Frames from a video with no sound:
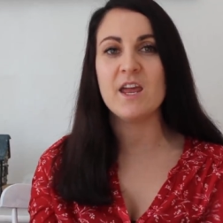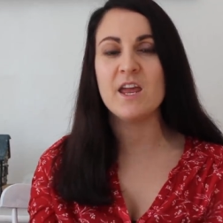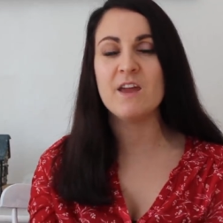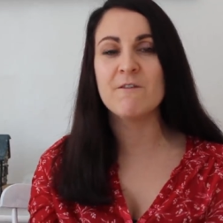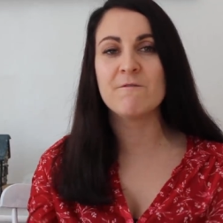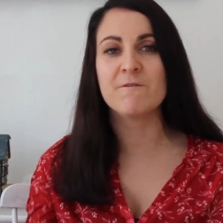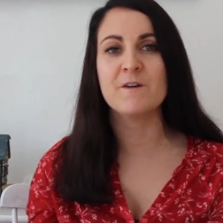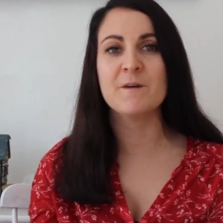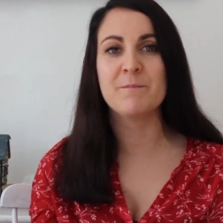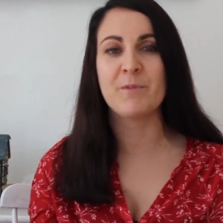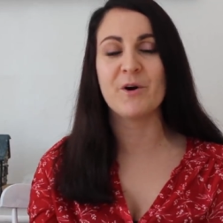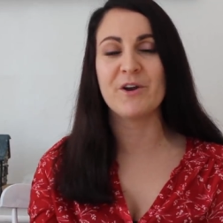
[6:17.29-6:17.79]

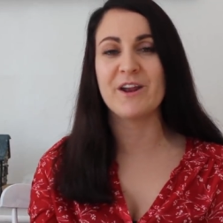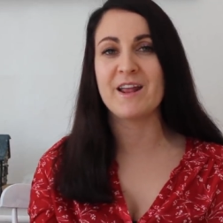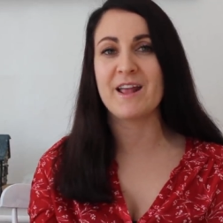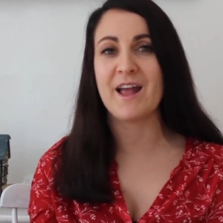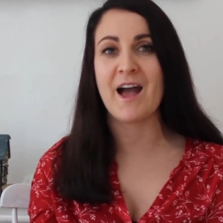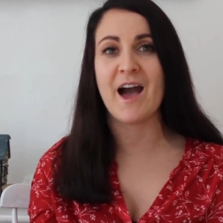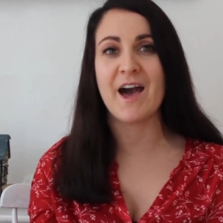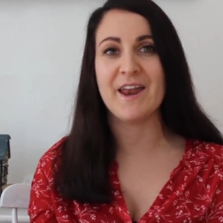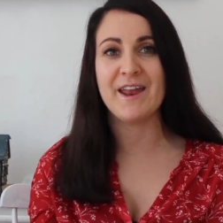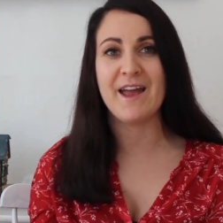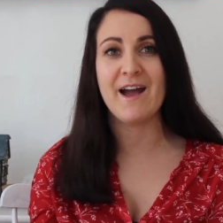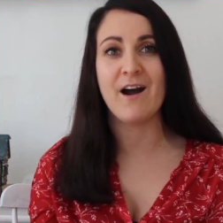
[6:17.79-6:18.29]
everybody
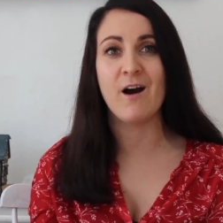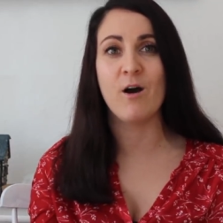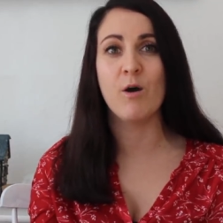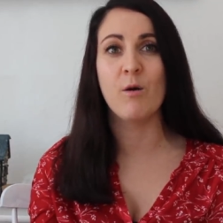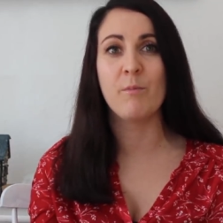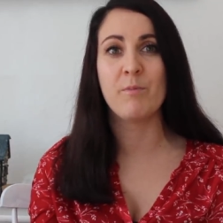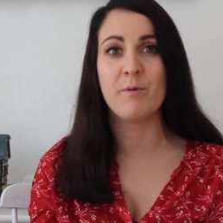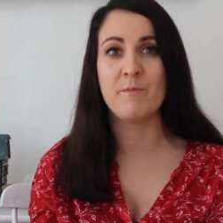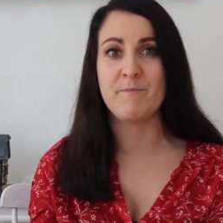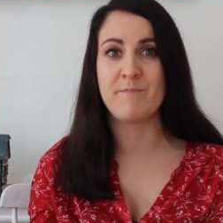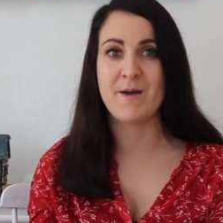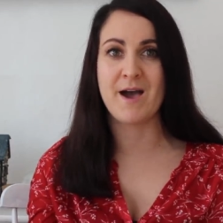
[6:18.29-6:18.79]
can't
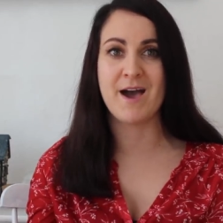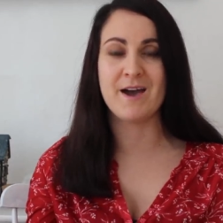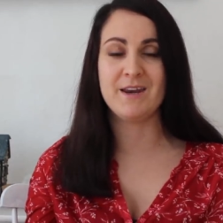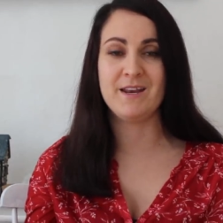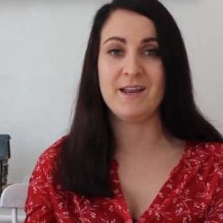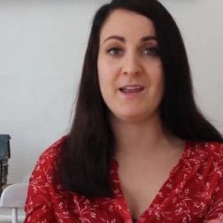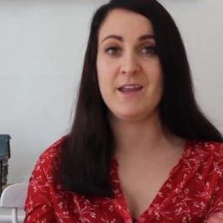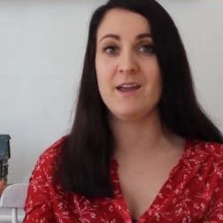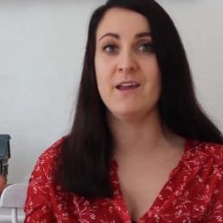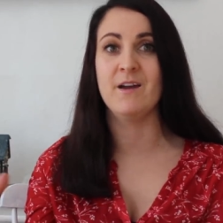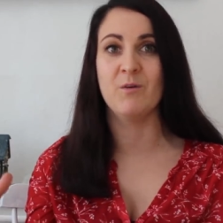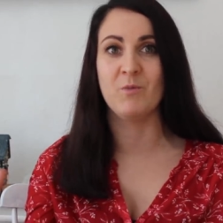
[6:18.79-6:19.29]
help but
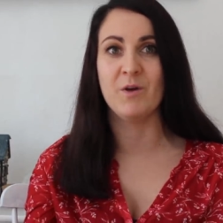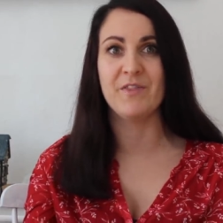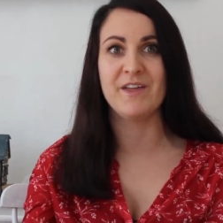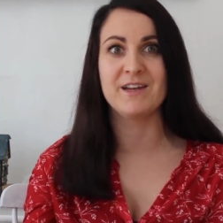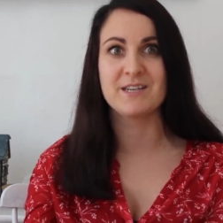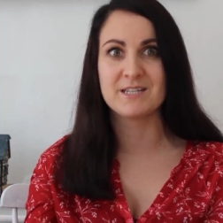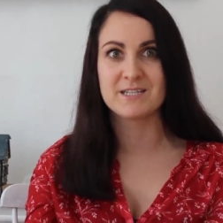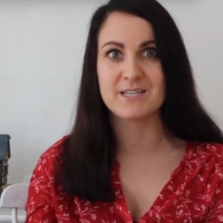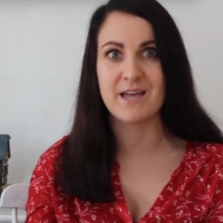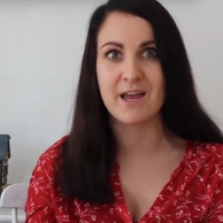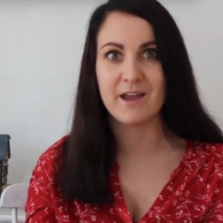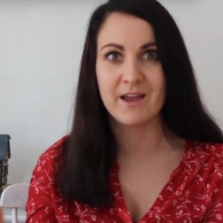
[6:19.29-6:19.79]
hear what
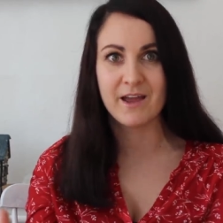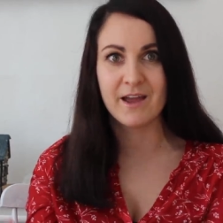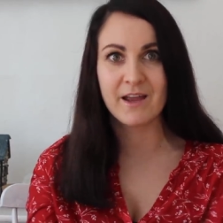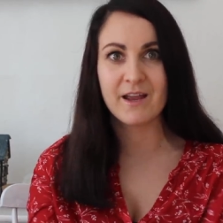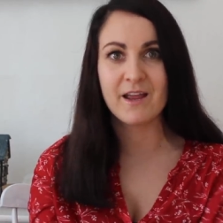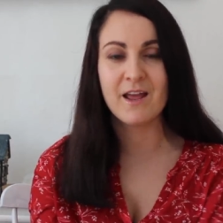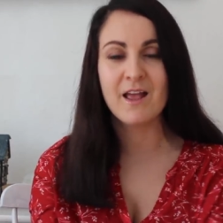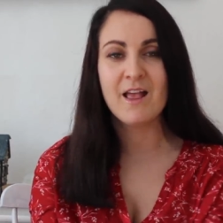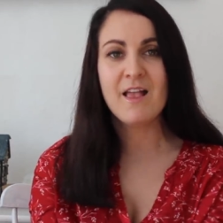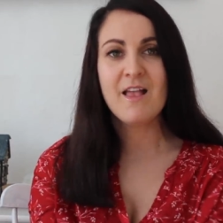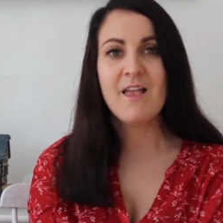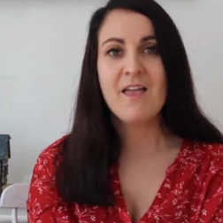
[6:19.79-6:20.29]
they're
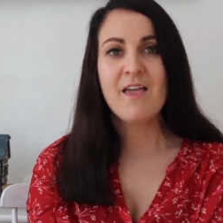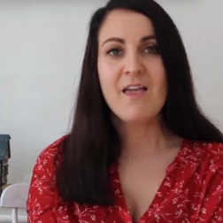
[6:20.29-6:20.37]
saying